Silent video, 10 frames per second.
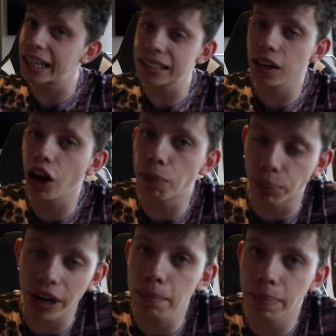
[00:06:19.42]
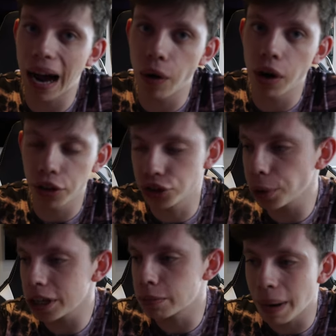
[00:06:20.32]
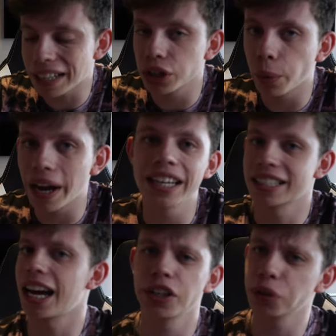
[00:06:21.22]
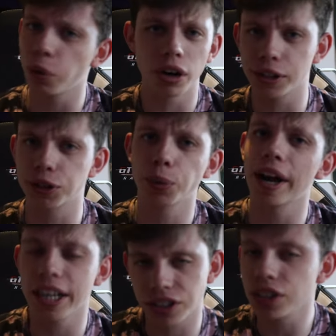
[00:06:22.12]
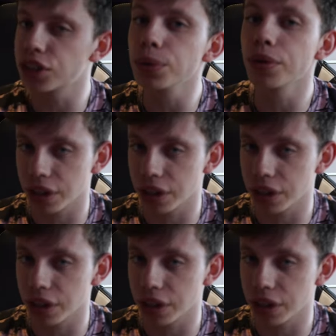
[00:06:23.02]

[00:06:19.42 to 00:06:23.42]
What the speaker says: takes a lot of brain power. There's always better ways and worse ways to do